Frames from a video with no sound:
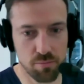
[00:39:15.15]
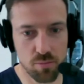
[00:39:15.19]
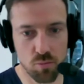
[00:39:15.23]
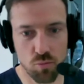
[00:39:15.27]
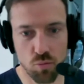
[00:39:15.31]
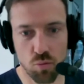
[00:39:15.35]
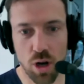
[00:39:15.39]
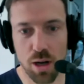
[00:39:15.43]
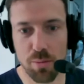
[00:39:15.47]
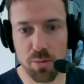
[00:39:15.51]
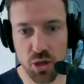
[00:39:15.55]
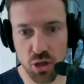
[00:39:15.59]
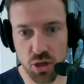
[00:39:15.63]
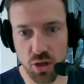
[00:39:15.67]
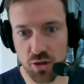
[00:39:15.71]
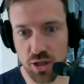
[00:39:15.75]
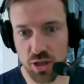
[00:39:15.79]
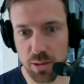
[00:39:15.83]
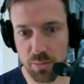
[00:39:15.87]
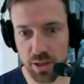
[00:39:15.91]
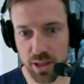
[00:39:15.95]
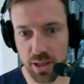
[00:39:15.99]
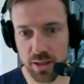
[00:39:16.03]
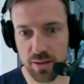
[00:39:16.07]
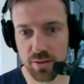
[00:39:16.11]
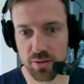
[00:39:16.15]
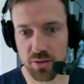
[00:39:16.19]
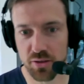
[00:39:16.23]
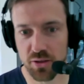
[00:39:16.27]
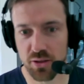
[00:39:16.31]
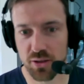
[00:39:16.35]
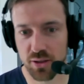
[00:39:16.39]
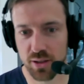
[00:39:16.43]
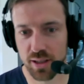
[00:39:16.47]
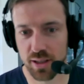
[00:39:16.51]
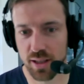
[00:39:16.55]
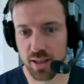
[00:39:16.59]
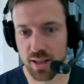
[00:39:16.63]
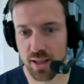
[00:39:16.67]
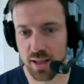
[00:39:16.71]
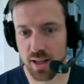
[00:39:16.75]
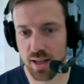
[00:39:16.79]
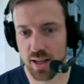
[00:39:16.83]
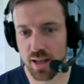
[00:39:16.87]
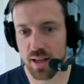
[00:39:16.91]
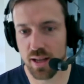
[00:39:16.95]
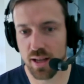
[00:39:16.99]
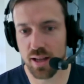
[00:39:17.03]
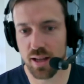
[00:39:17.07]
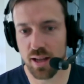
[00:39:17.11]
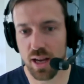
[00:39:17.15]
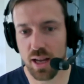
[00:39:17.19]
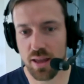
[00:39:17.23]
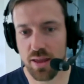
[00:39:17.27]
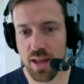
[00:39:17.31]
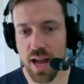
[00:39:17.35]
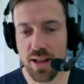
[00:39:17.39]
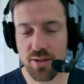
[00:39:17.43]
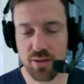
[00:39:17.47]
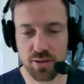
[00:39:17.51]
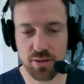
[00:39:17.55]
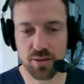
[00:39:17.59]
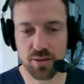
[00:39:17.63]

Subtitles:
rubbish at something else. And that's